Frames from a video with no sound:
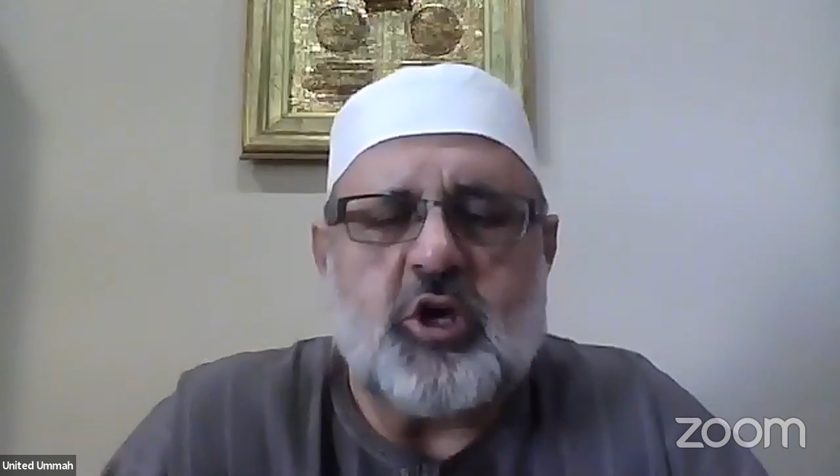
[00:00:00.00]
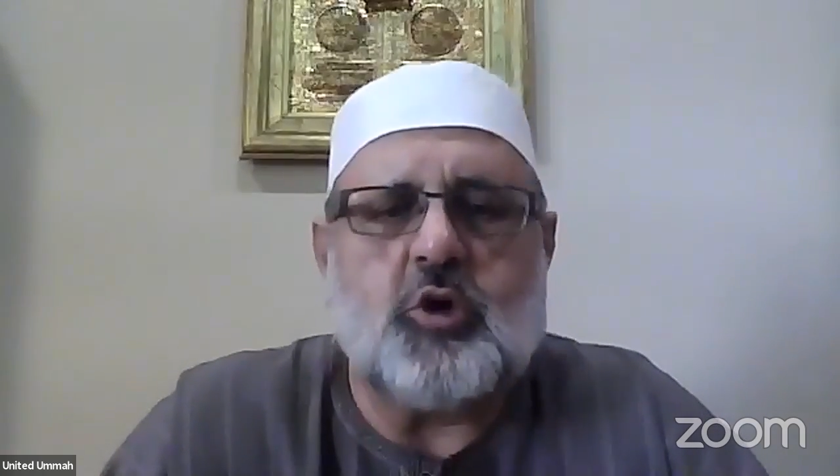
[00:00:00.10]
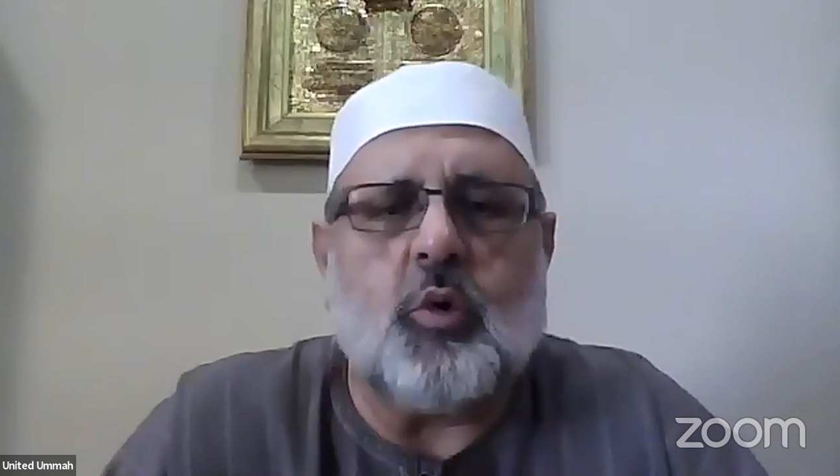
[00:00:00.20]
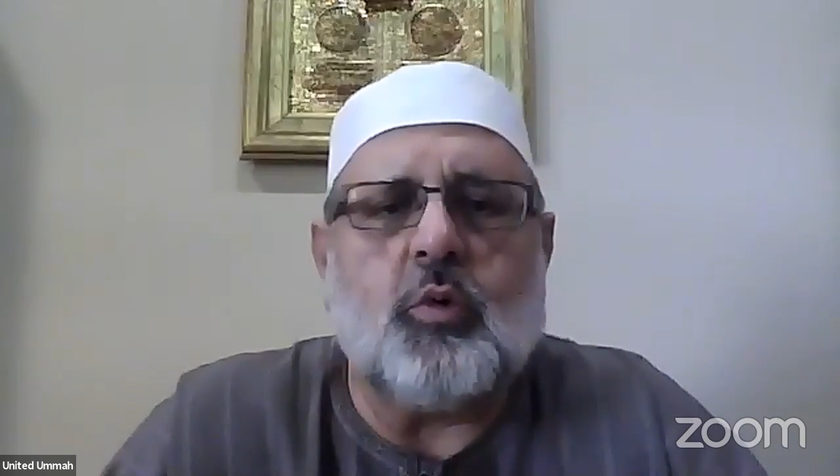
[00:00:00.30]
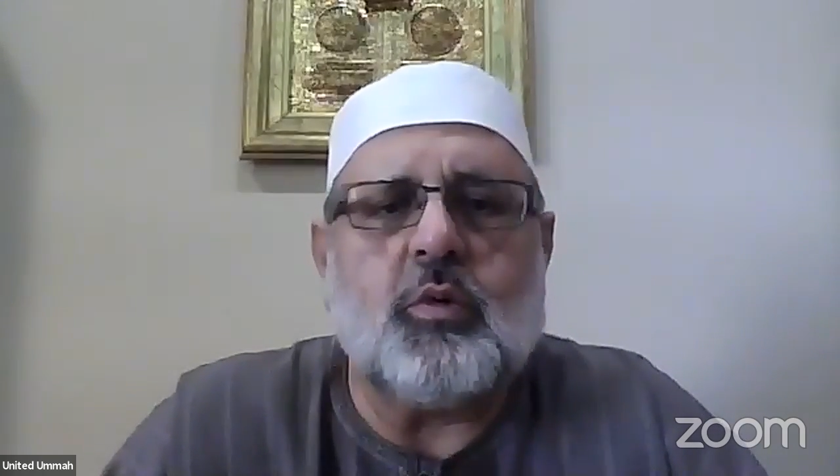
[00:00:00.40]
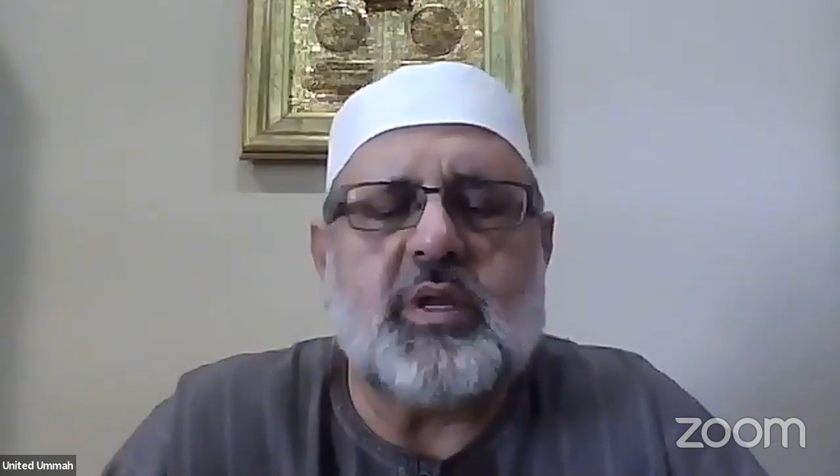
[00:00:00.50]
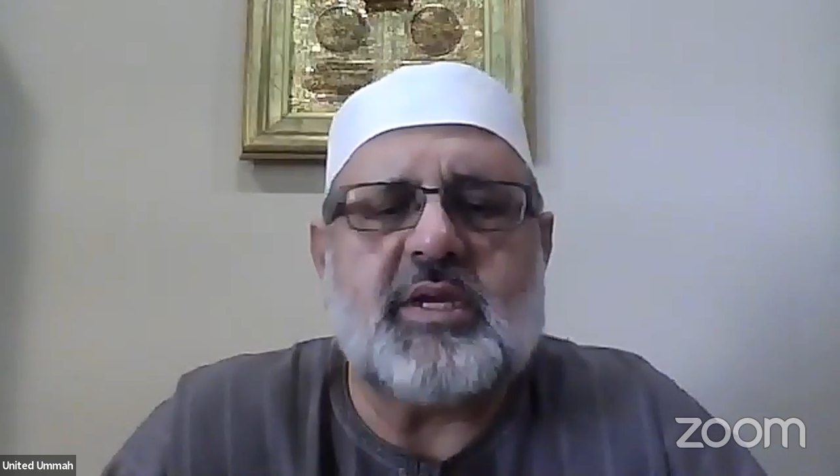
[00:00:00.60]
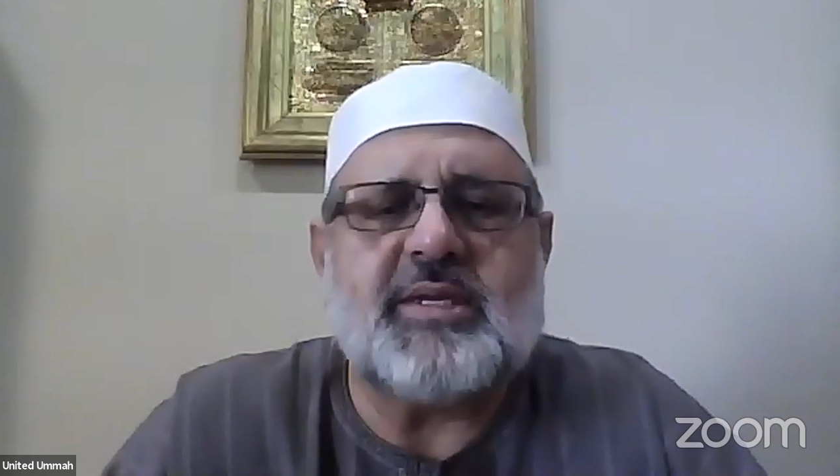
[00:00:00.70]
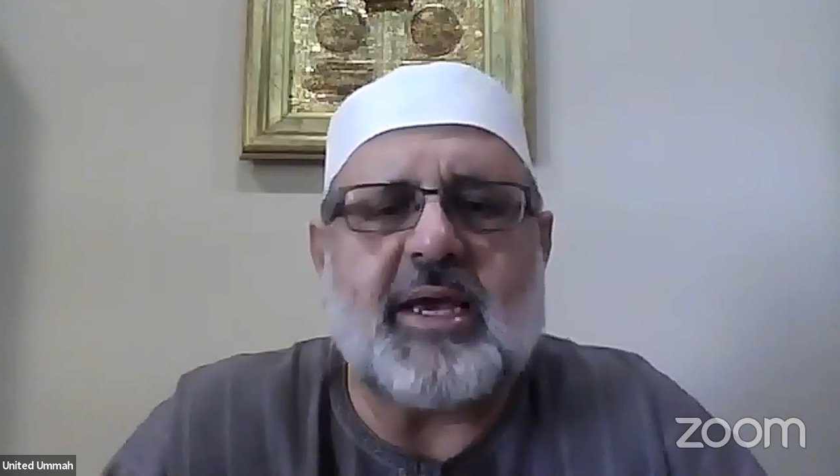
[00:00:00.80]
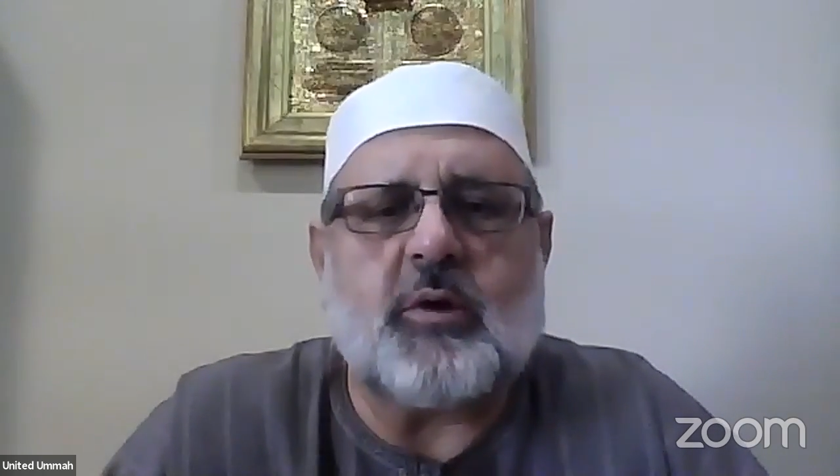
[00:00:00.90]
You
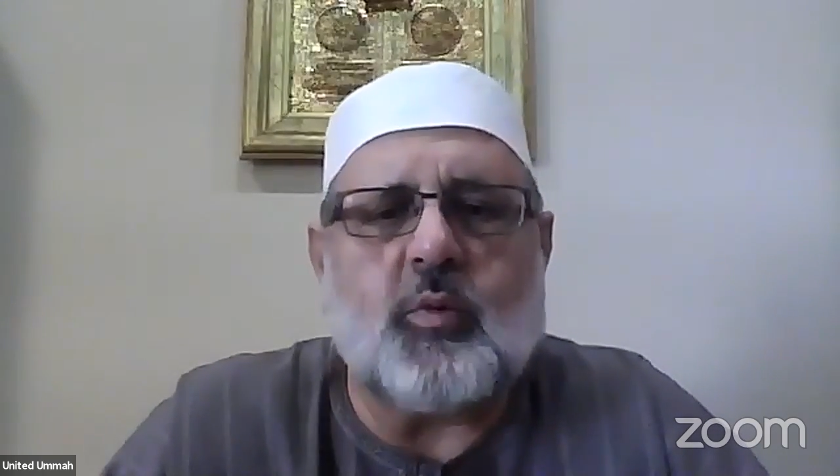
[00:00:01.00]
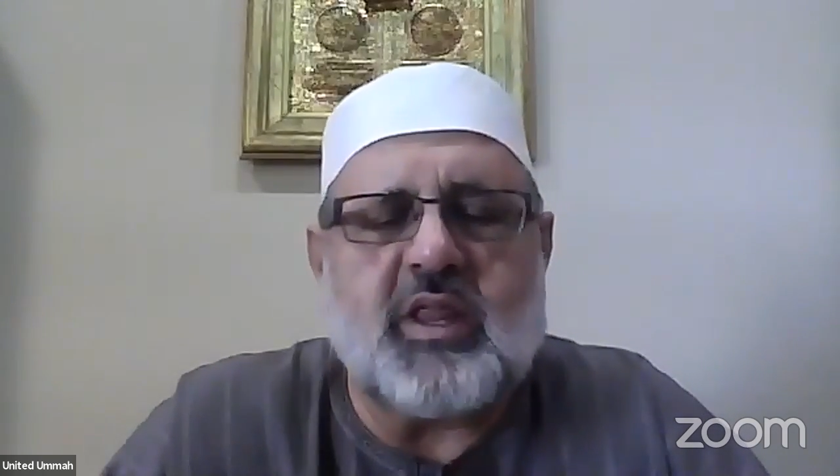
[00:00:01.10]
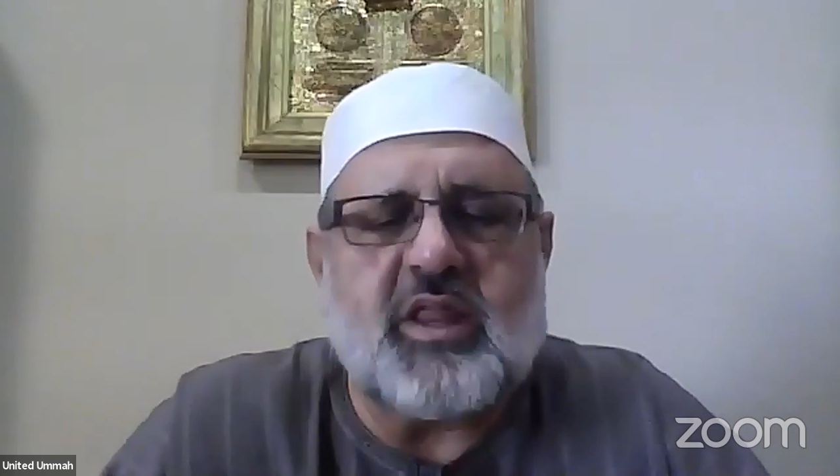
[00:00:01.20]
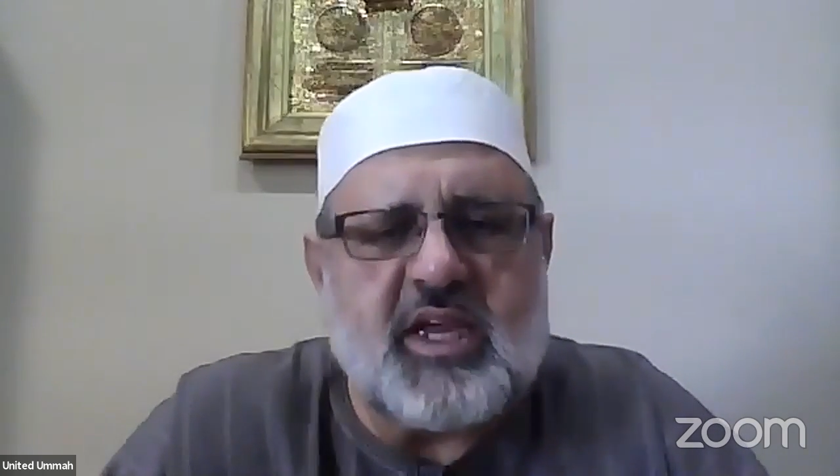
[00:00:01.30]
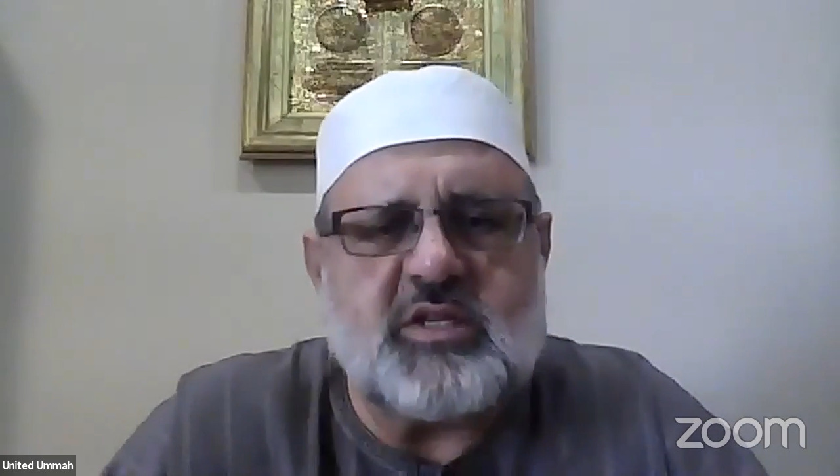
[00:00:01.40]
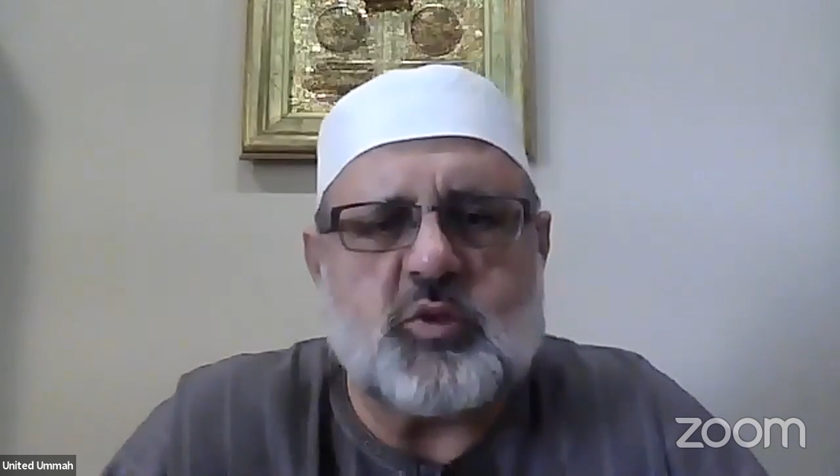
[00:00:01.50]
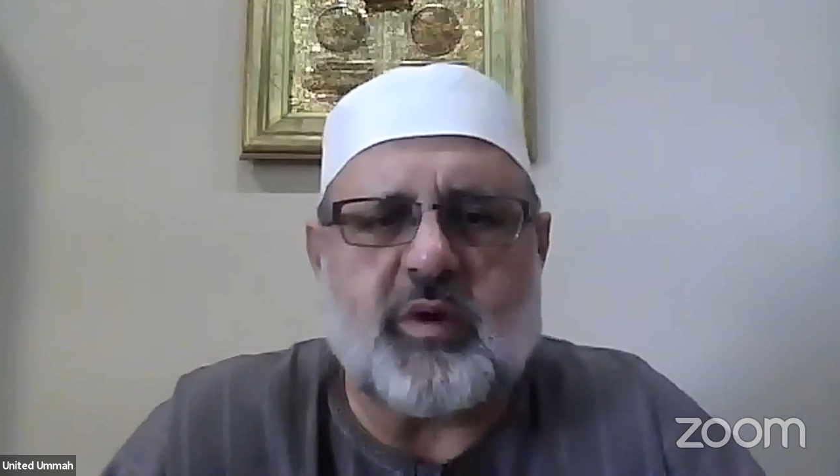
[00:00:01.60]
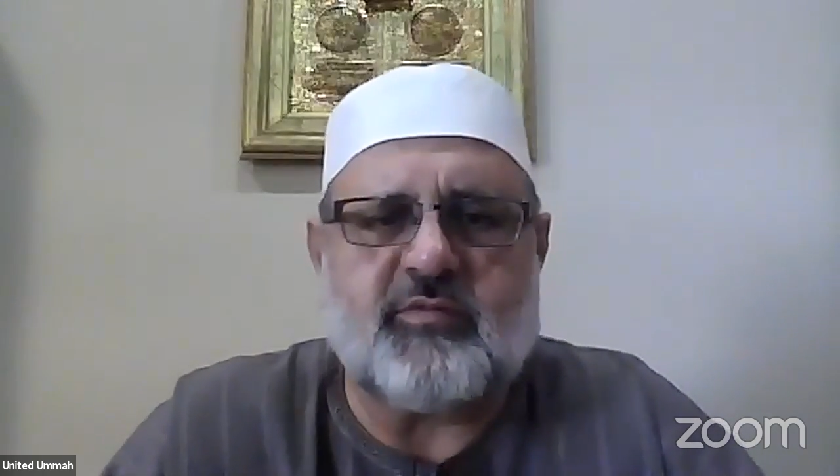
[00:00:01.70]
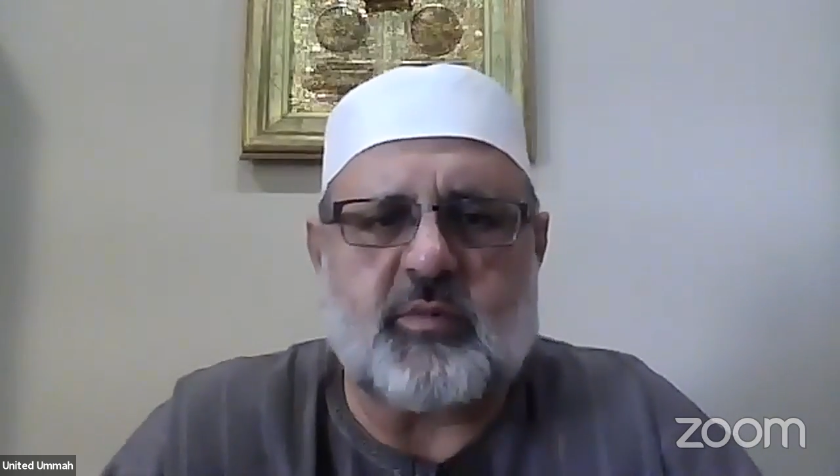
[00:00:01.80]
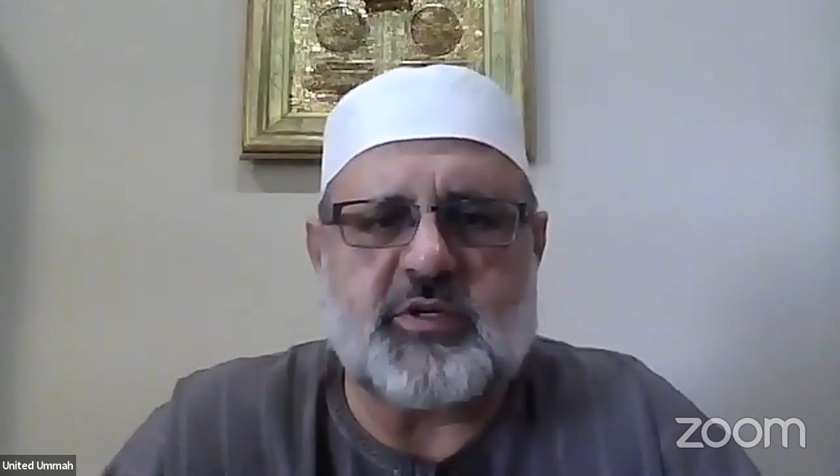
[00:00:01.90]
only take away things away
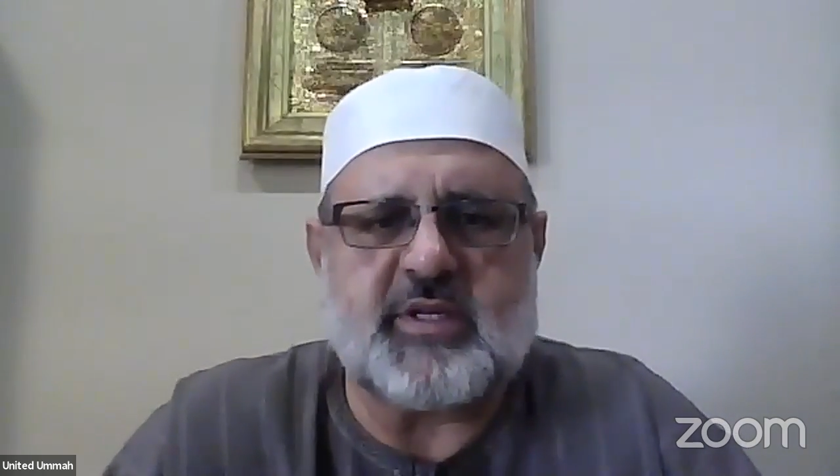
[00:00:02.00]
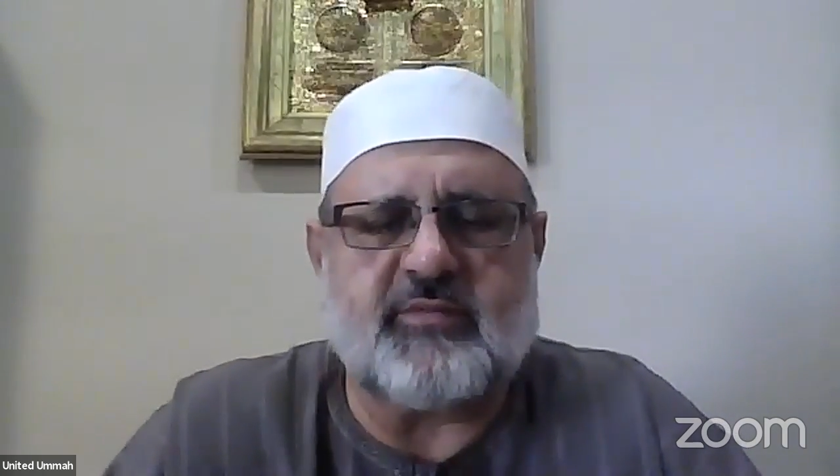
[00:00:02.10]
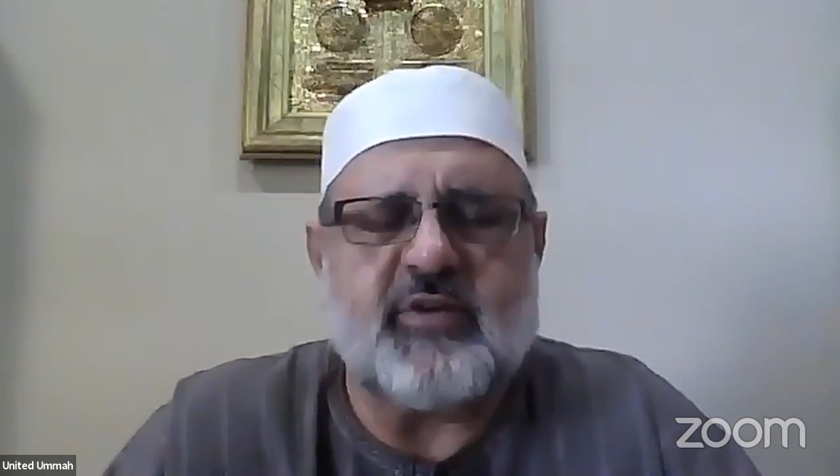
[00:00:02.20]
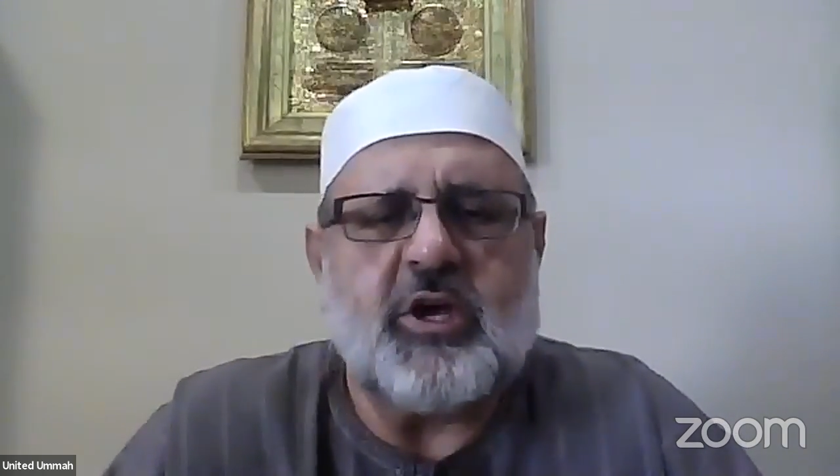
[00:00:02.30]
from yourself.